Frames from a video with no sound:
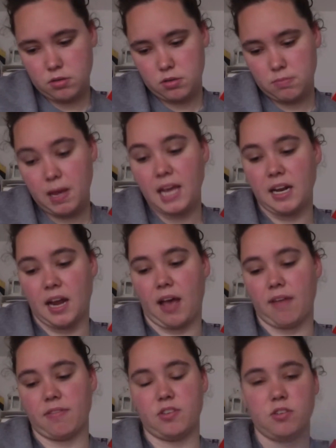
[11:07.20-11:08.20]
About
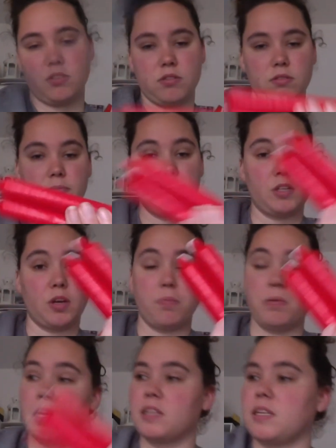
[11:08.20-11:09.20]
8.5 inches. So
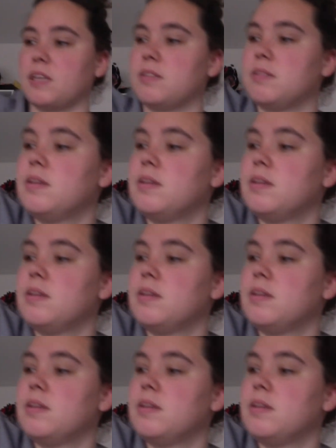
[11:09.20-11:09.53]
pretty good size.